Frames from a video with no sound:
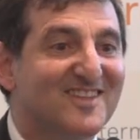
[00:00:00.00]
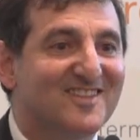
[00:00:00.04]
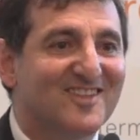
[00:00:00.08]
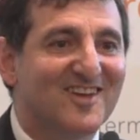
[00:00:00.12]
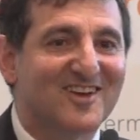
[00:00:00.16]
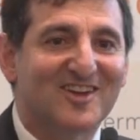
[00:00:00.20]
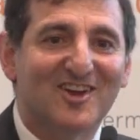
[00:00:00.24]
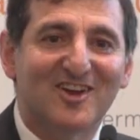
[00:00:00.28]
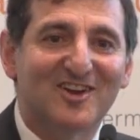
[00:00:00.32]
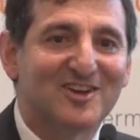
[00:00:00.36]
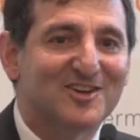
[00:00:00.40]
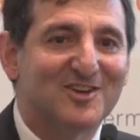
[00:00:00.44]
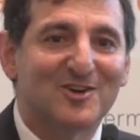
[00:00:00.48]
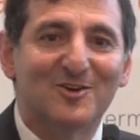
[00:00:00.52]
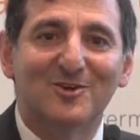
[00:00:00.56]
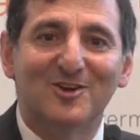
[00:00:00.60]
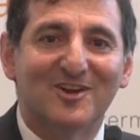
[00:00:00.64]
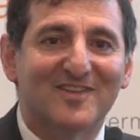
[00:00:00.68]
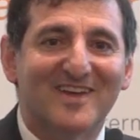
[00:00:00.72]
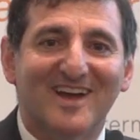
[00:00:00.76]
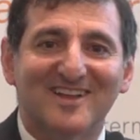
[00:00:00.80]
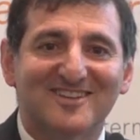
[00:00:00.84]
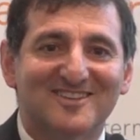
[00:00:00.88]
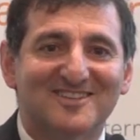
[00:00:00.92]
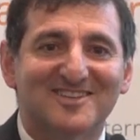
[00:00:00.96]
They've got to do all
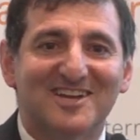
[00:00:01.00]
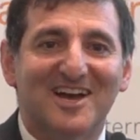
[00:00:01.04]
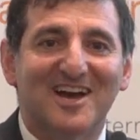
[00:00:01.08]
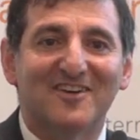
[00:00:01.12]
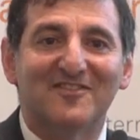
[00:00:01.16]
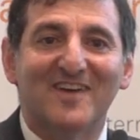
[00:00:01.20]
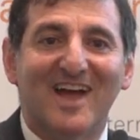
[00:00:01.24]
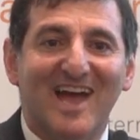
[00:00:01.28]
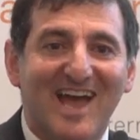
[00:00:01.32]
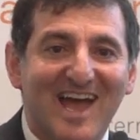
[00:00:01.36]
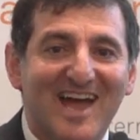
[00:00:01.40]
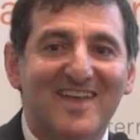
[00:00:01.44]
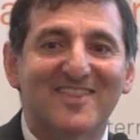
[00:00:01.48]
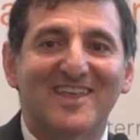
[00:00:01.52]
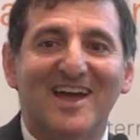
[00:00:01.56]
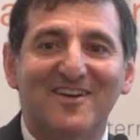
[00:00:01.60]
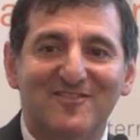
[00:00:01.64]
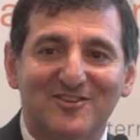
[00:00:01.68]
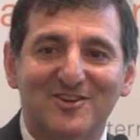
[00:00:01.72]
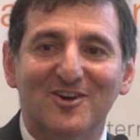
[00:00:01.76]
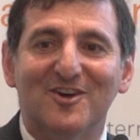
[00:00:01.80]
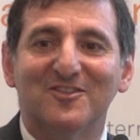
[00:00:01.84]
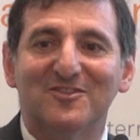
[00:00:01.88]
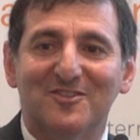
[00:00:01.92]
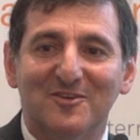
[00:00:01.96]
of that stuff, and
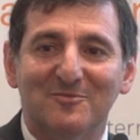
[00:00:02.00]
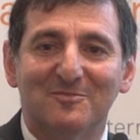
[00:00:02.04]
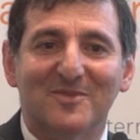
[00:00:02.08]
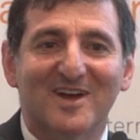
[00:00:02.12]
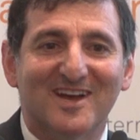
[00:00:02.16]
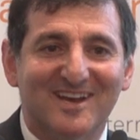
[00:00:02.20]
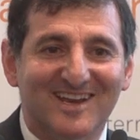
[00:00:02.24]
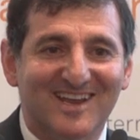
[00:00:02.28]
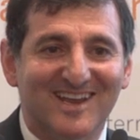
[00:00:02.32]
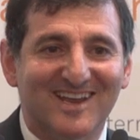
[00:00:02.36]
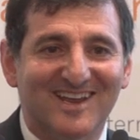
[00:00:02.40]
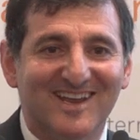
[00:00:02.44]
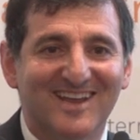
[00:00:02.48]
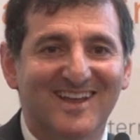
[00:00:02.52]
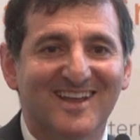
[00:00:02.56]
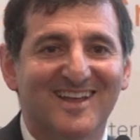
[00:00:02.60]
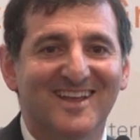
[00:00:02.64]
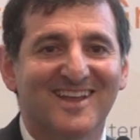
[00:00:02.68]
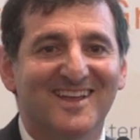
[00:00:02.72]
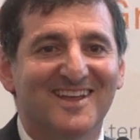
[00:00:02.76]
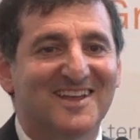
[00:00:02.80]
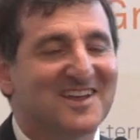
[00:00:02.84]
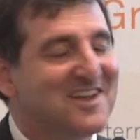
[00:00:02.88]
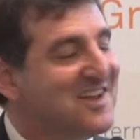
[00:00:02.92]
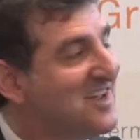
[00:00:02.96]
they've got the money.
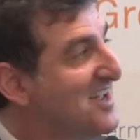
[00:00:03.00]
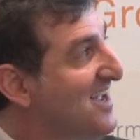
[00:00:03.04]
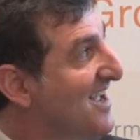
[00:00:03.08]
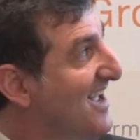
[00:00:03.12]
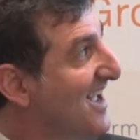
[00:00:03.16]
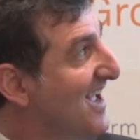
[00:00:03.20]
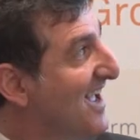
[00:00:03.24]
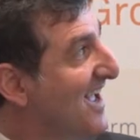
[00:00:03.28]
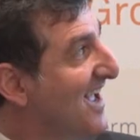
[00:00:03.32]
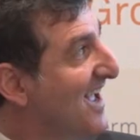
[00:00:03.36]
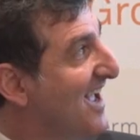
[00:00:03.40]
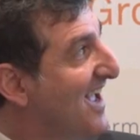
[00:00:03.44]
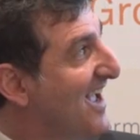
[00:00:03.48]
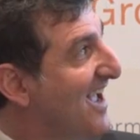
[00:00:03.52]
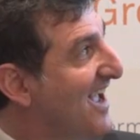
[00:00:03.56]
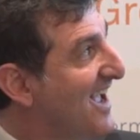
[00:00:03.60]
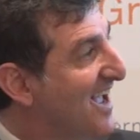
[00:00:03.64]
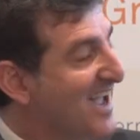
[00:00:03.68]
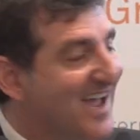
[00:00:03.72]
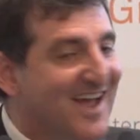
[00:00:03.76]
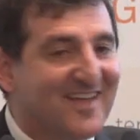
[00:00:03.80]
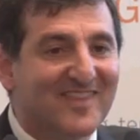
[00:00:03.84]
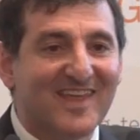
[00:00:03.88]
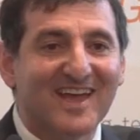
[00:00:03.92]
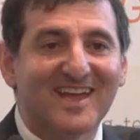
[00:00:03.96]

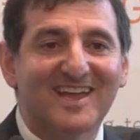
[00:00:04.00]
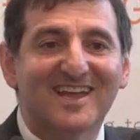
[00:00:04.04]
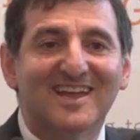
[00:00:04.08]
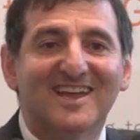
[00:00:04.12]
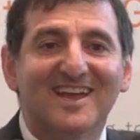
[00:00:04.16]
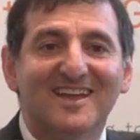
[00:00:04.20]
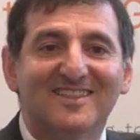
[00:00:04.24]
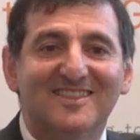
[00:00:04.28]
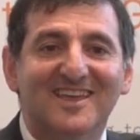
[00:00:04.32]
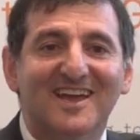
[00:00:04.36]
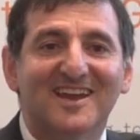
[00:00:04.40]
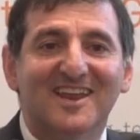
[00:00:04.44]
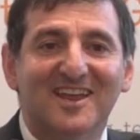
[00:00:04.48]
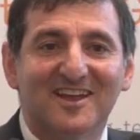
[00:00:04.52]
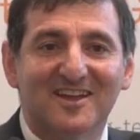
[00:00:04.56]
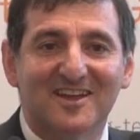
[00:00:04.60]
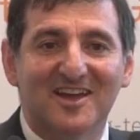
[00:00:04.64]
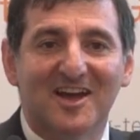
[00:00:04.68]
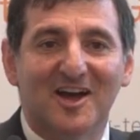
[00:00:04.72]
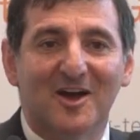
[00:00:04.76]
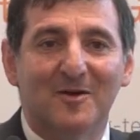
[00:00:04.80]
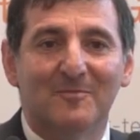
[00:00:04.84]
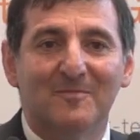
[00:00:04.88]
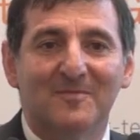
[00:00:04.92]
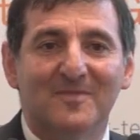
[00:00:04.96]
And they can get that
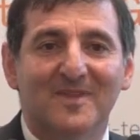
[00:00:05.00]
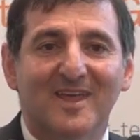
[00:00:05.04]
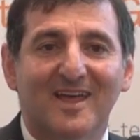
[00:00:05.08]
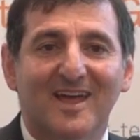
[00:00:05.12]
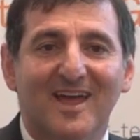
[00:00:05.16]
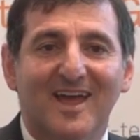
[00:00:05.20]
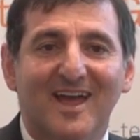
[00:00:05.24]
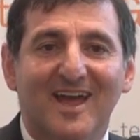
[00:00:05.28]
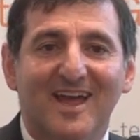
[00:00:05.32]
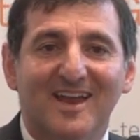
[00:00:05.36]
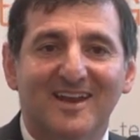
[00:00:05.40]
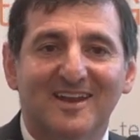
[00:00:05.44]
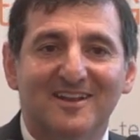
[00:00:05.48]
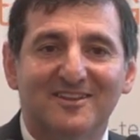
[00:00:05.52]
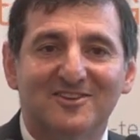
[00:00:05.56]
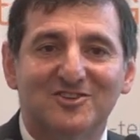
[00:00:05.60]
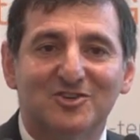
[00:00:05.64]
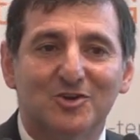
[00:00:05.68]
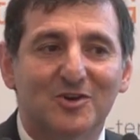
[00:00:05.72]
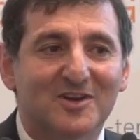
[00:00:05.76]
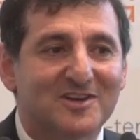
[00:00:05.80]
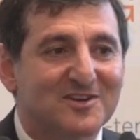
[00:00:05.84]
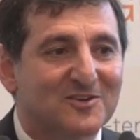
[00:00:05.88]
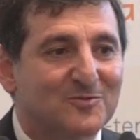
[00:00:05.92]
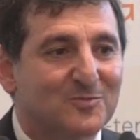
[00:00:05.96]
income, and it's
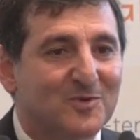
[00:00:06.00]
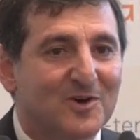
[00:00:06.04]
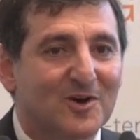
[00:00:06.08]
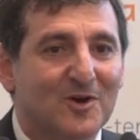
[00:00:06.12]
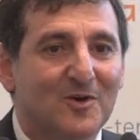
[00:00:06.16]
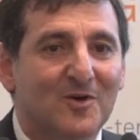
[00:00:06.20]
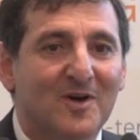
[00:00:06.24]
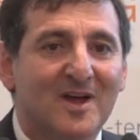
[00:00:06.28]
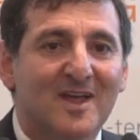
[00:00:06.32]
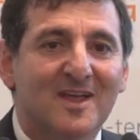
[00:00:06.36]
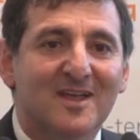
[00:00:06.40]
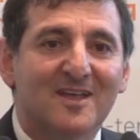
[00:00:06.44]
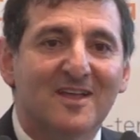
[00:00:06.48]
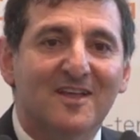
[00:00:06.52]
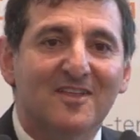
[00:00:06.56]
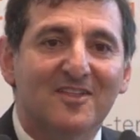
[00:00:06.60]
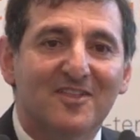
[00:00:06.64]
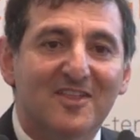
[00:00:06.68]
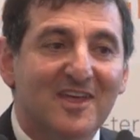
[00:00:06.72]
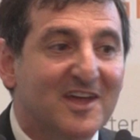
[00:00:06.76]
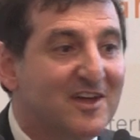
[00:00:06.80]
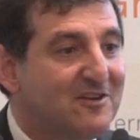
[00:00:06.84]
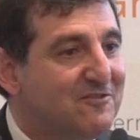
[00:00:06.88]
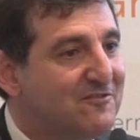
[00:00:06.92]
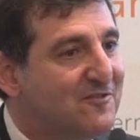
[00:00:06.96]
treated well.
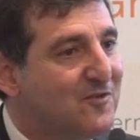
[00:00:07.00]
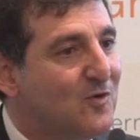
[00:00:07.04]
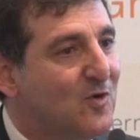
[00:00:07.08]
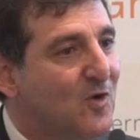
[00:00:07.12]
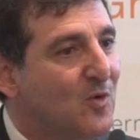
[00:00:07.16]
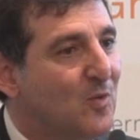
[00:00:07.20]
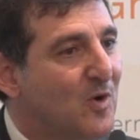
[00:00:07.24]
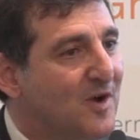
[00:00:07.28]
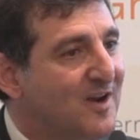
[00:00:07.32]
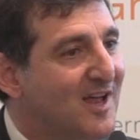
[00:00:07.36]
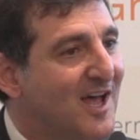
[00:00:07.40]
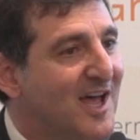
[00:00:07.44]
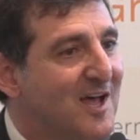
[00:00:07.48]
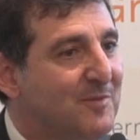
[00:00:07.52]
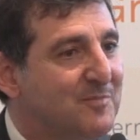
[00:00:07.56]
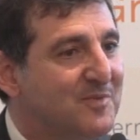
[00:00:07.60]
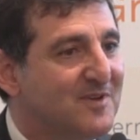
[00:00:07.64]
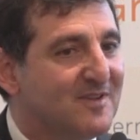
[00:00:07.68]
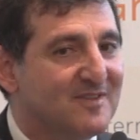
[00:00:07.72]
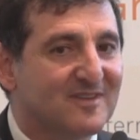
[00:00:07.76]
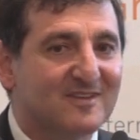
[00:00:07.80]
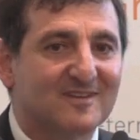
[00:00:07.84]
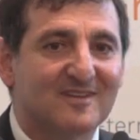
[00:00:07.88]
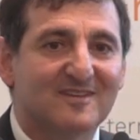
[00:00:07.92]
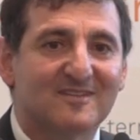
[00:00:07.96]
Therefore, what
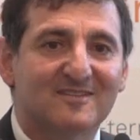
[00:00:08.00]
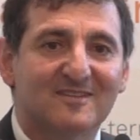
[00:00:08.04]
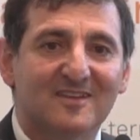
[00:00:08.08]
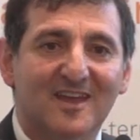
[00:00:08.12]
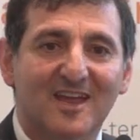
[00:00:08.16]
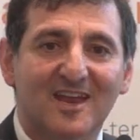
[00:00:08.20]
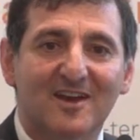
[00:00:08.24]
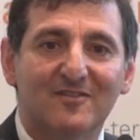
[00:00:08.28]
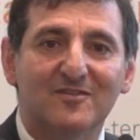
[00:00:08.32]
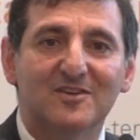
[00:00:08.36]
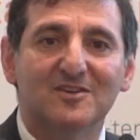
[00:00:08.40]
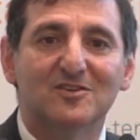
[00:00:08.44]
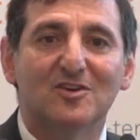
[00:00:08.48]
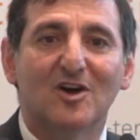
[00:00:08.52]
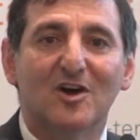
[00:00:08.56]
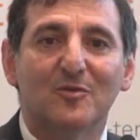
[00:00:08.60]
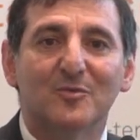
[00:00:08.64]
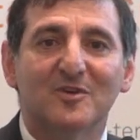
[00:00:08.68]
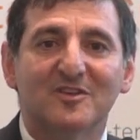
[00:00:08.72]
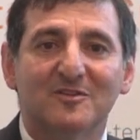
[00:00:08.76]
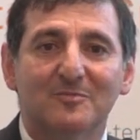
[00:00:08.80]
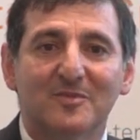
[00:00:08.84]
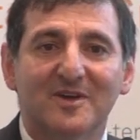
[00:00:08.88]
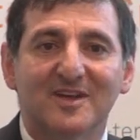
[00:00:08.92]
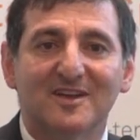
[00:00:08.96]
happens is every time
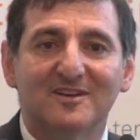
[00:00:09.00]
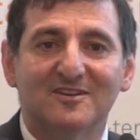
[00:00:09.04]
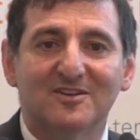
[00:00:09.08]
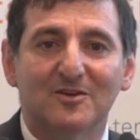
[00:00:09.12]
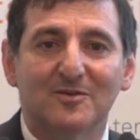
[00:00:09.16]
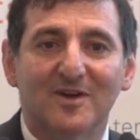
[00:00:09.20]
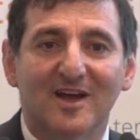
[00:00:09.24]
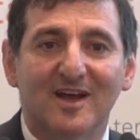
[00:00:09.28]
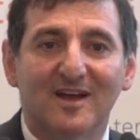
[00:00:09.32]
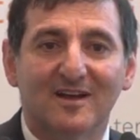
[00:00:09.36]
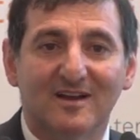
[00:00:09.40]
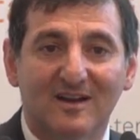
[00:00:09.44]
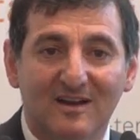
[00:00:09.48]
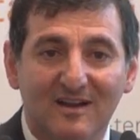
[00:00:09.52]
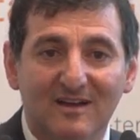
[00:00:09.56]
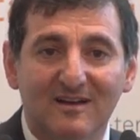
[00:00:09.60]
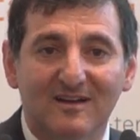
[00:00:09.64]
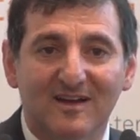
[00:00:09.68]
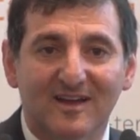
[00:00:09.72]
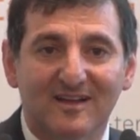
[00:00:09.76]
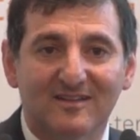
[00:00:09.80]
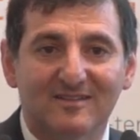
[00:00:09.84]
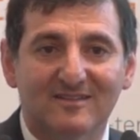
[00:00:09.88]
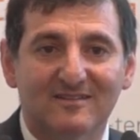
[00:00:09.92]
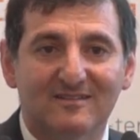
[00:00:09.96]
we speak to our
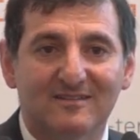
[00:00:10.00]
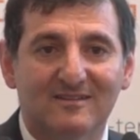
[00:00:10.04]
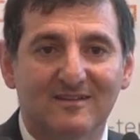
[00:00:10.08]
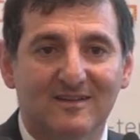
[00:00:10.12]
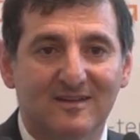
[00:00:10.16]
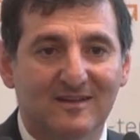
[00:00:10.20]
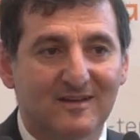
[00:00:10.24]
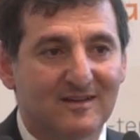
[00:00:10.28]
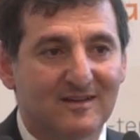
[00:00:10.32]
clients,